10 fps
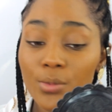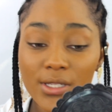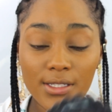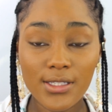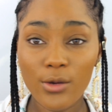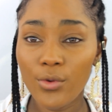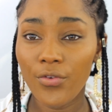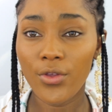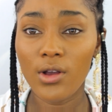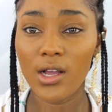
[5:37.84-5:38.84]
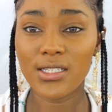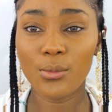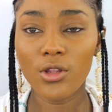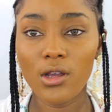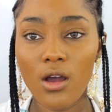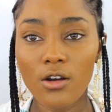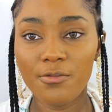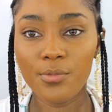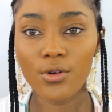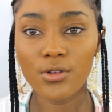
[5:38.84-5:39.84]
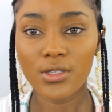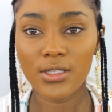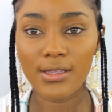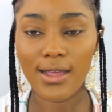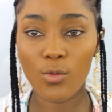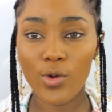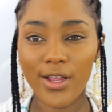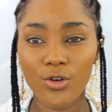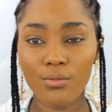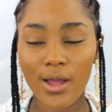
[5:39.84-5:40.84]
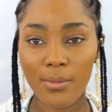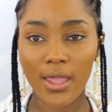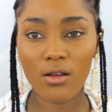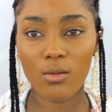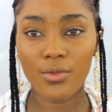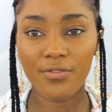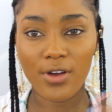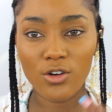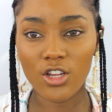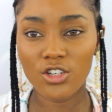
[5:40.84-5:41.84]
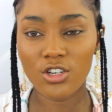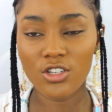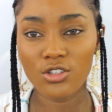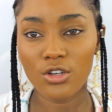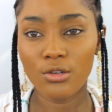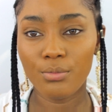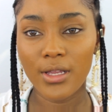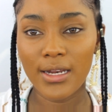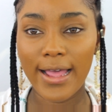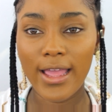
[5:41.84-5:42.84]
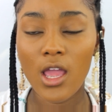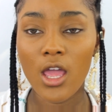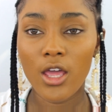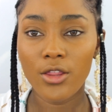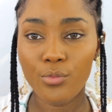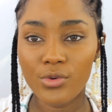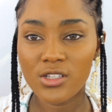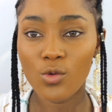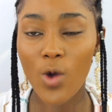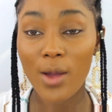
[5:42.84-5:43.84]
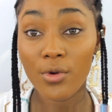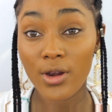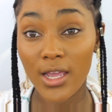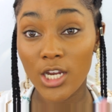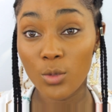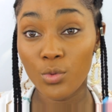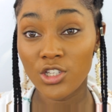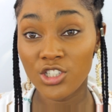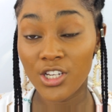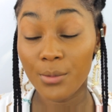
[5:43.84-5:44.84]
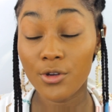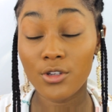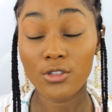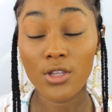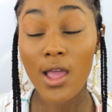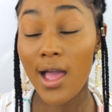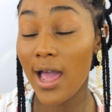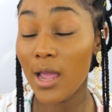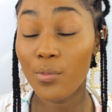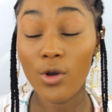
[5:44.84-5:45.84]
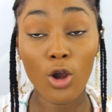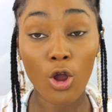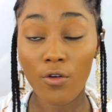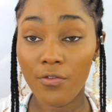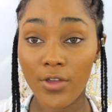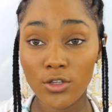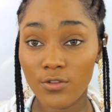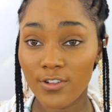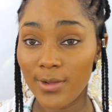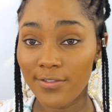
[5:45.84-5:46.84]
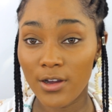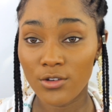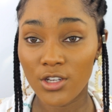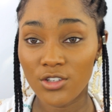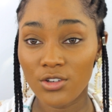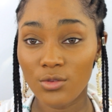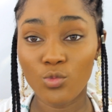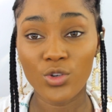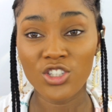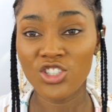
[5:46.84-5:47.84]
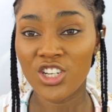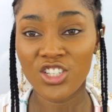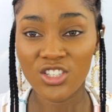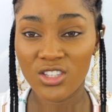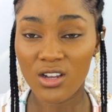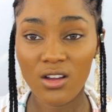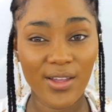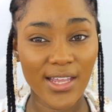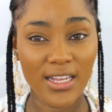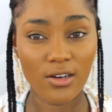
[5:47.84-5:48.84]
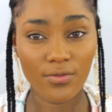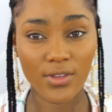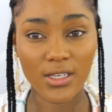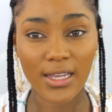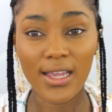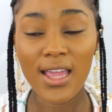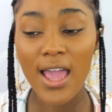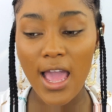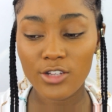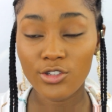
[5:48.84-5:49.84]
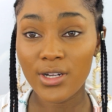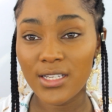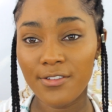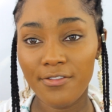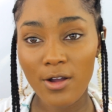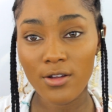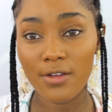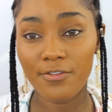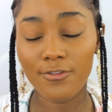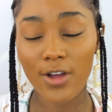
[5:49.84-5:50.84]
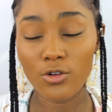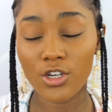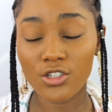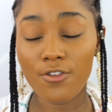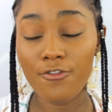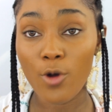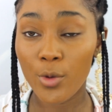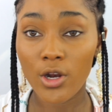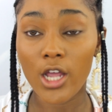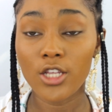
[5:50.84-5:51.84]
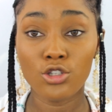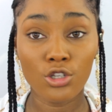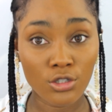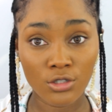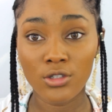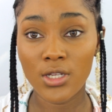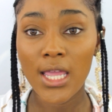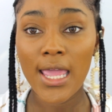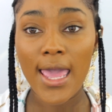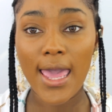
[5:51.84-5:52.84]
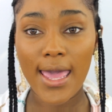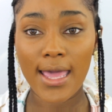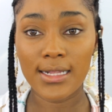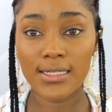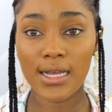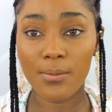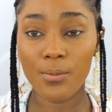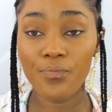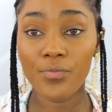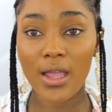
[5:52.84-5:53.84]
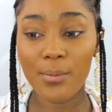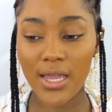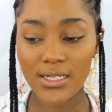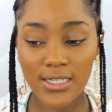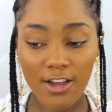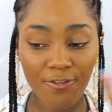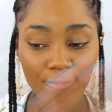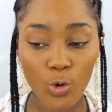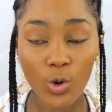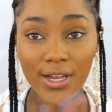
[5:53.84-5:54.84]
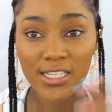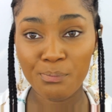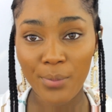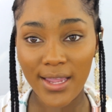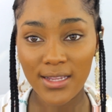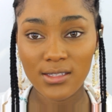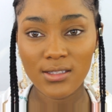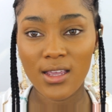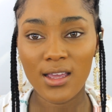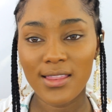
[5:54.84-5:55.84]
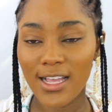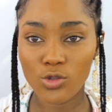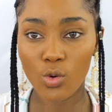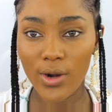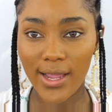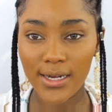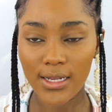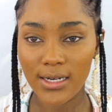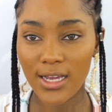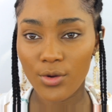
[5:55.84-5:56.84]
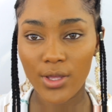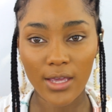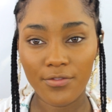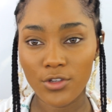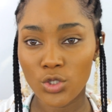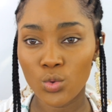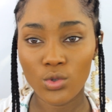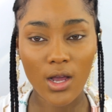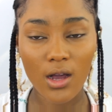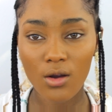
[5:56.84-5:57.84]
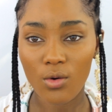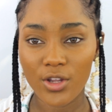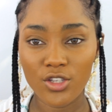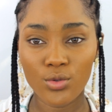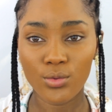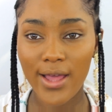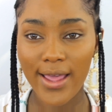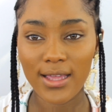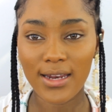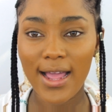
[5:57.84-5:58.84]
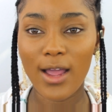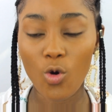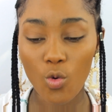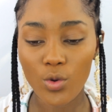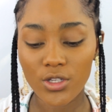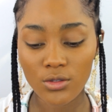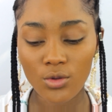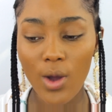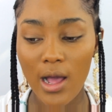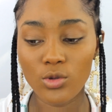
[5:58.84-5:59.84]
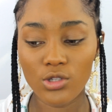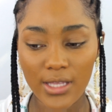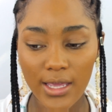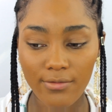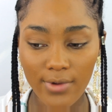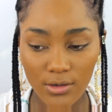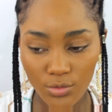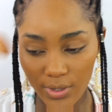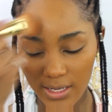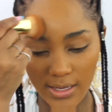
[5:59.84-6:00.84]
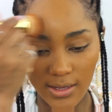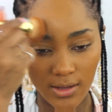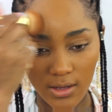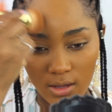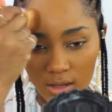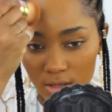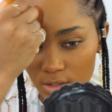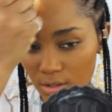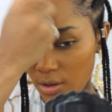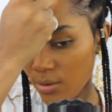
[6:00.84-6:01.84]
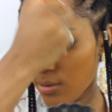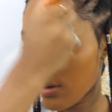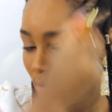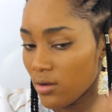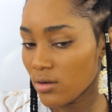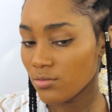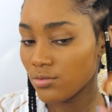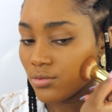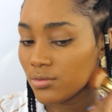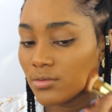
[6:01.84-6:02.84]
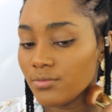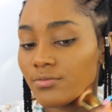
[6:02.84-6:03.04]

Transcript: be sincere with you guys, I'm not the kind of person that when I do my makeup the foundation is gonna be like the reason why I'm going to end up with a shade, because I put a lot of things over my foundation which changes the color at the end of the day. As long as the foundation formula is good and I'm getting that flawless base, that's all I need. I don't care if it's too dark or it's too light. Like, I always know how to get around with it. So ooh,